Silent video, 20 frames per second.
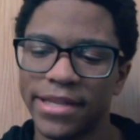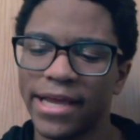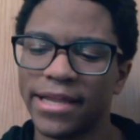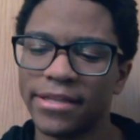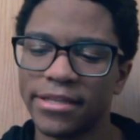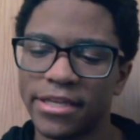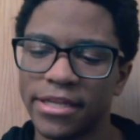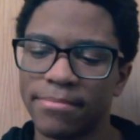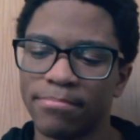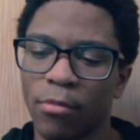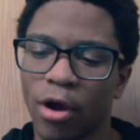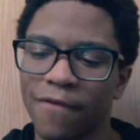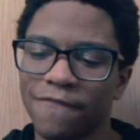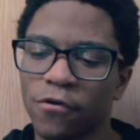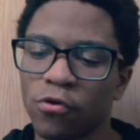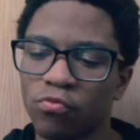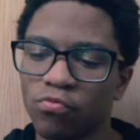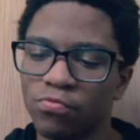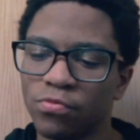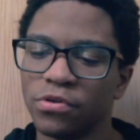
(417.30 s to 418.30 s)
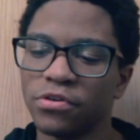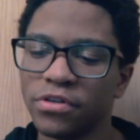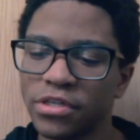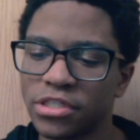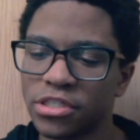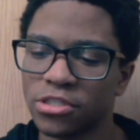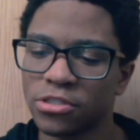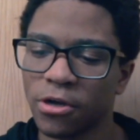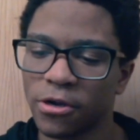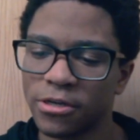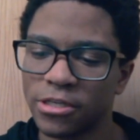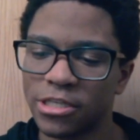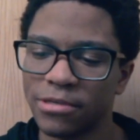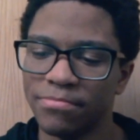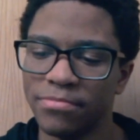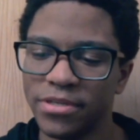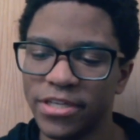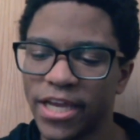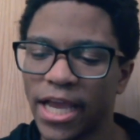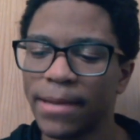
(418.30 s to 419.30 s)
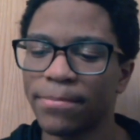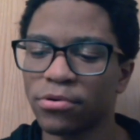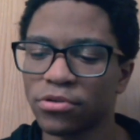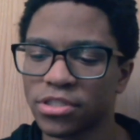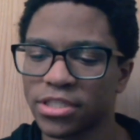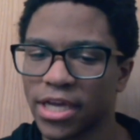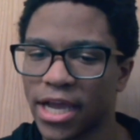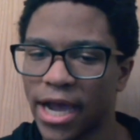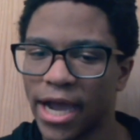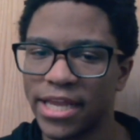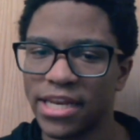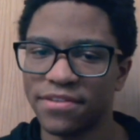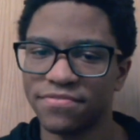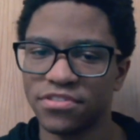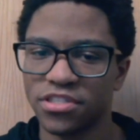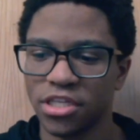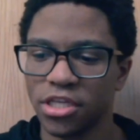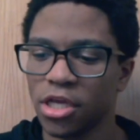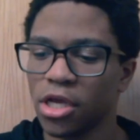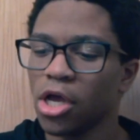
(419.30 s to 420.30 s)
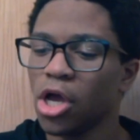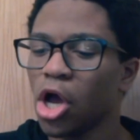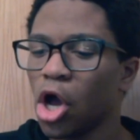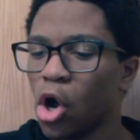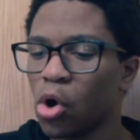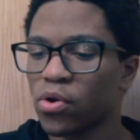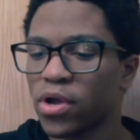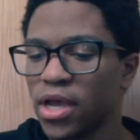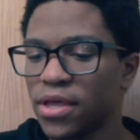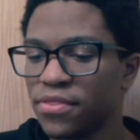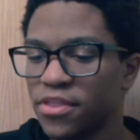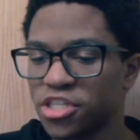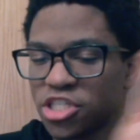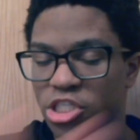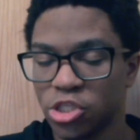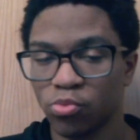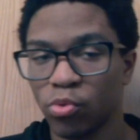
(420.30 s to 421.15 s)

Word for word: that did Marvel really start to be able to kind of see, okay, this is